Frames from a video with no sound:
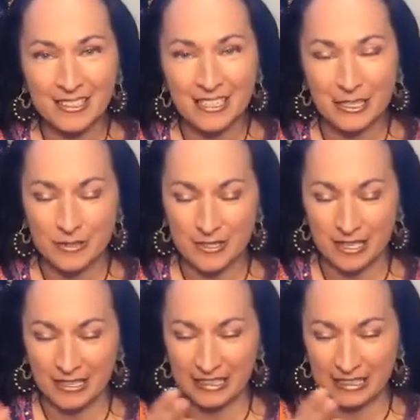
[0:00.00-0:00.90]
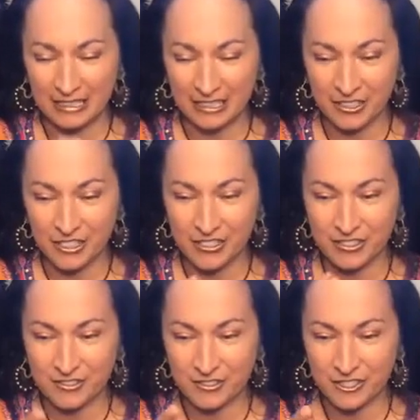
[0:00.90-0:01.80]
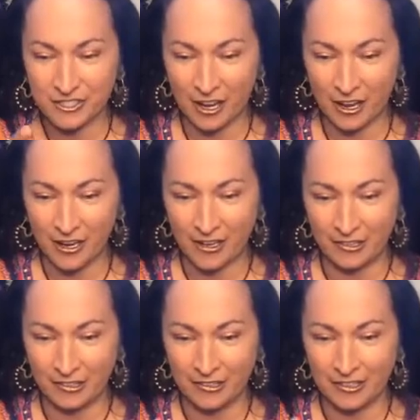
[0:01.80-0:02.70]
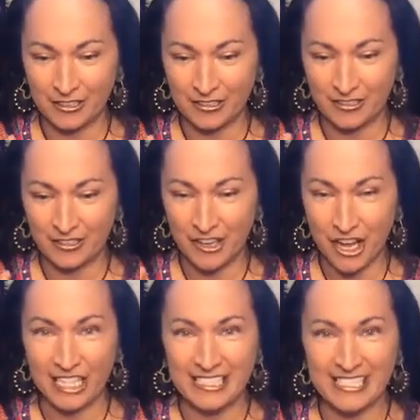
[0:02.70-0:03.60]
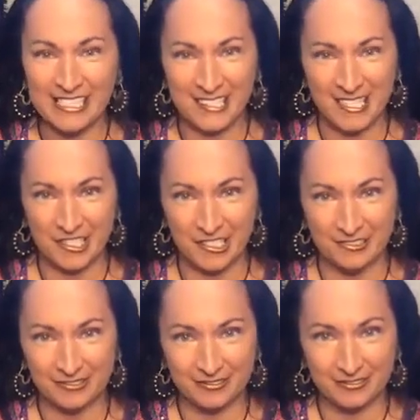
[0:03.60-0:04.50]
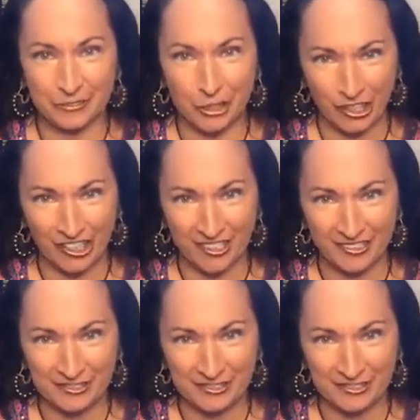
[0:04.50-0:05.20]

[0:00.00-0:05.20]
It was like each child got easier for her,